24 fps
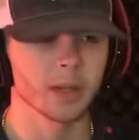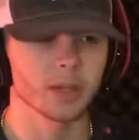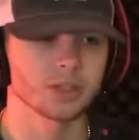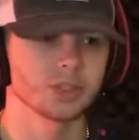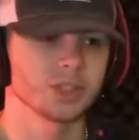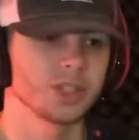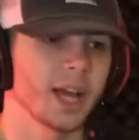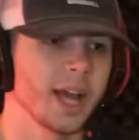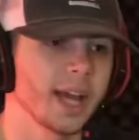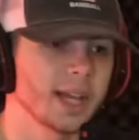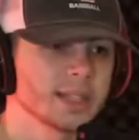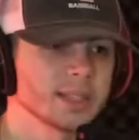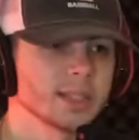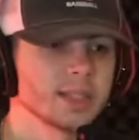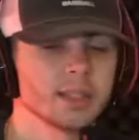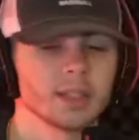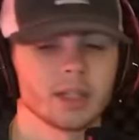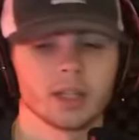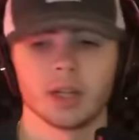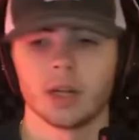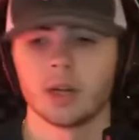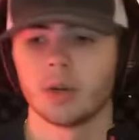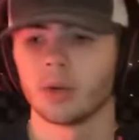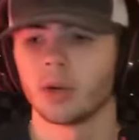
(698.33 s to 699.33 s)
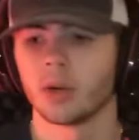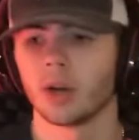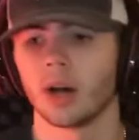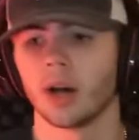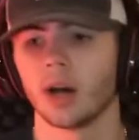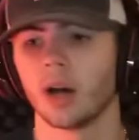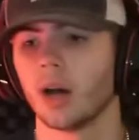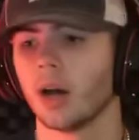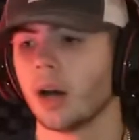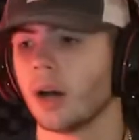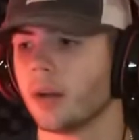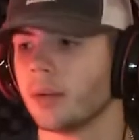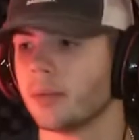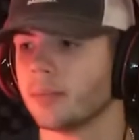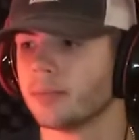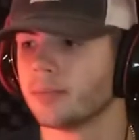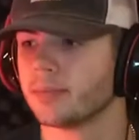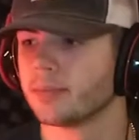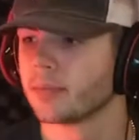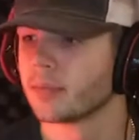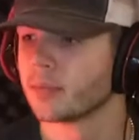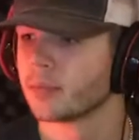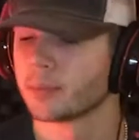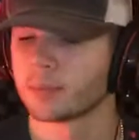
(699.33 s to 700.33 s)
Jackson. You know,
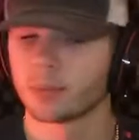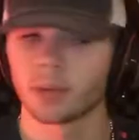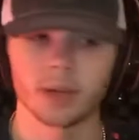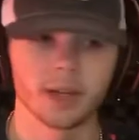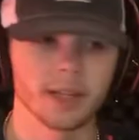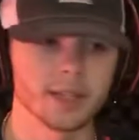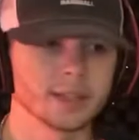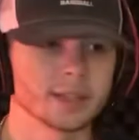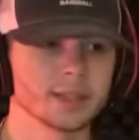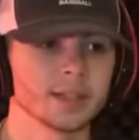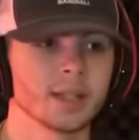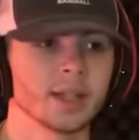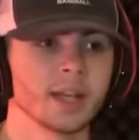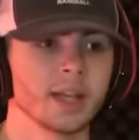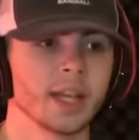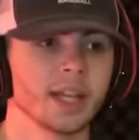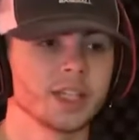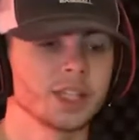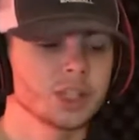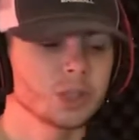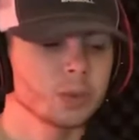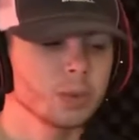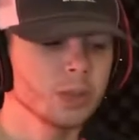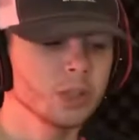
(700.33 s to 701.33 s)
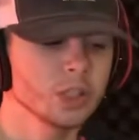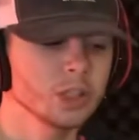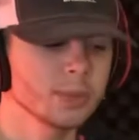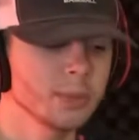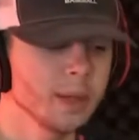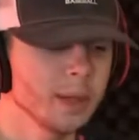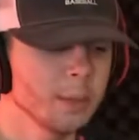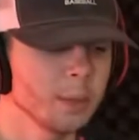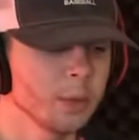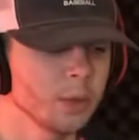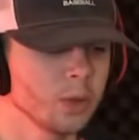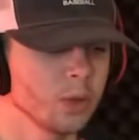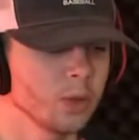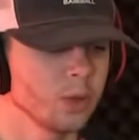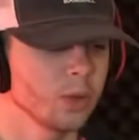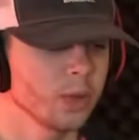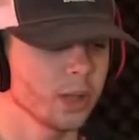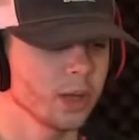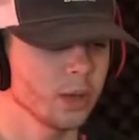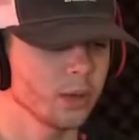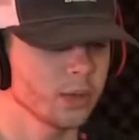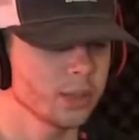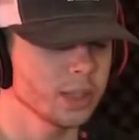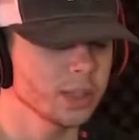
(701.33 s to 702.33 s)
Prince. He's just one of those people who,
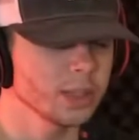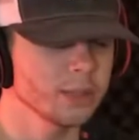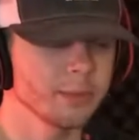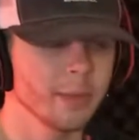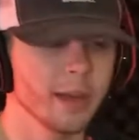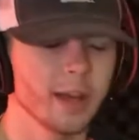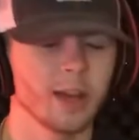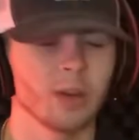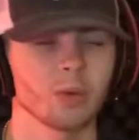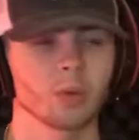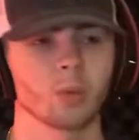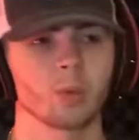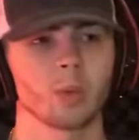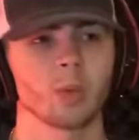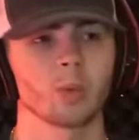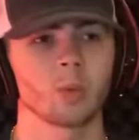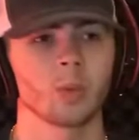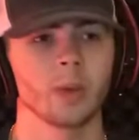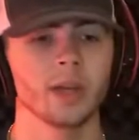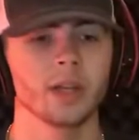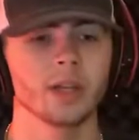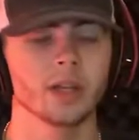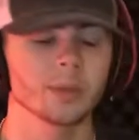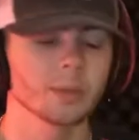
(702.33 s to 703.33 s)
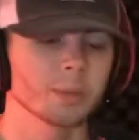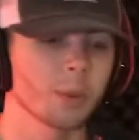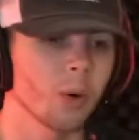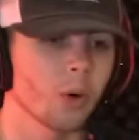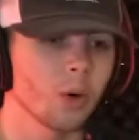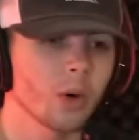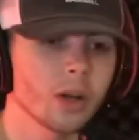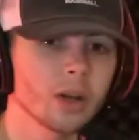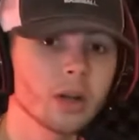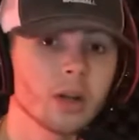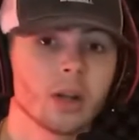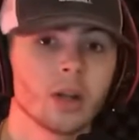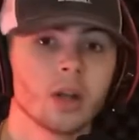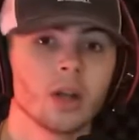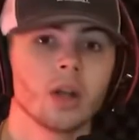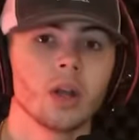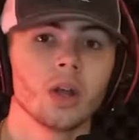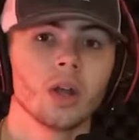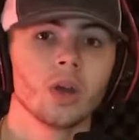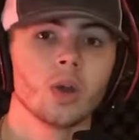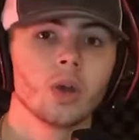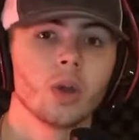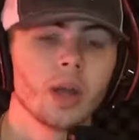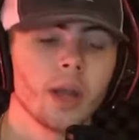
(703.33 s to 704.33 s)
you know, it doesn't matter when you're born,
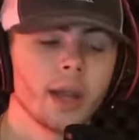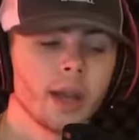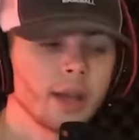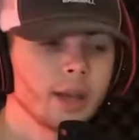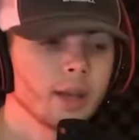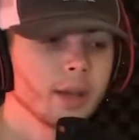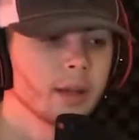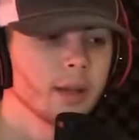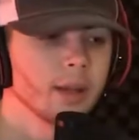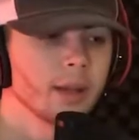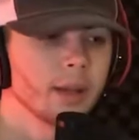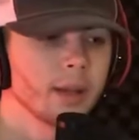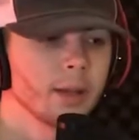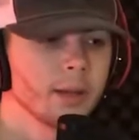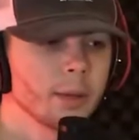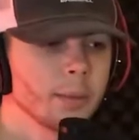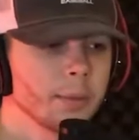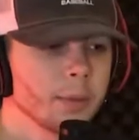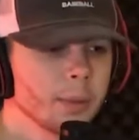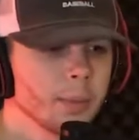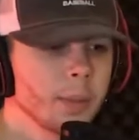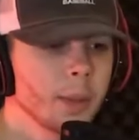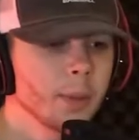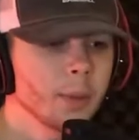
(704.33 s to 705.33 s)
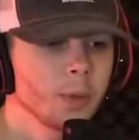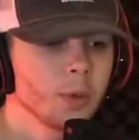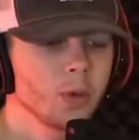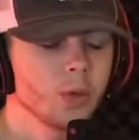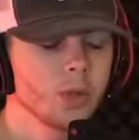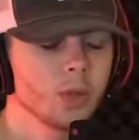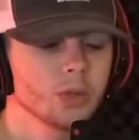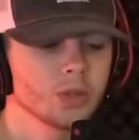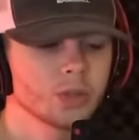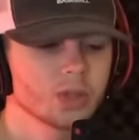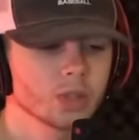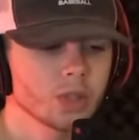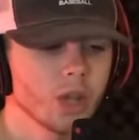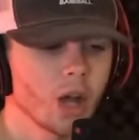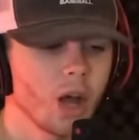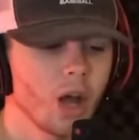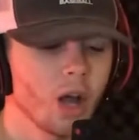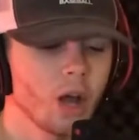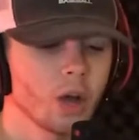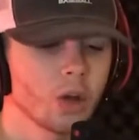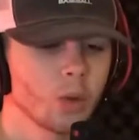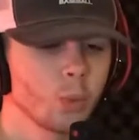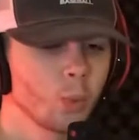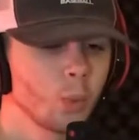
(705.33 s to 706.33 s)
and the people who you
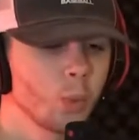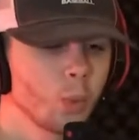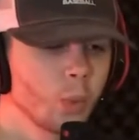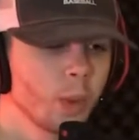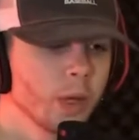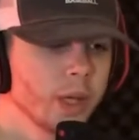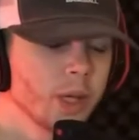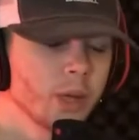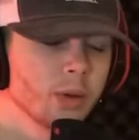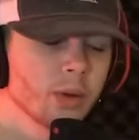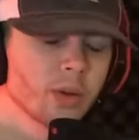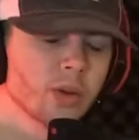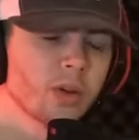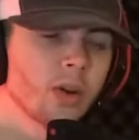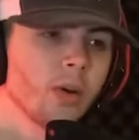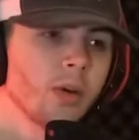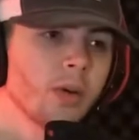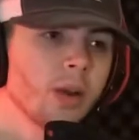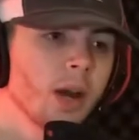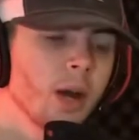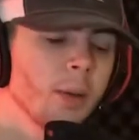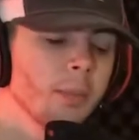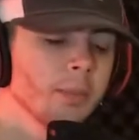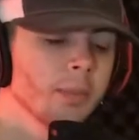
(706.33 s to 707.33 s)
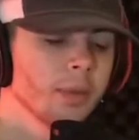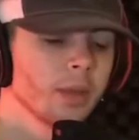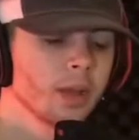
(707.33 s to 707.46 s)
saw when you were growing up,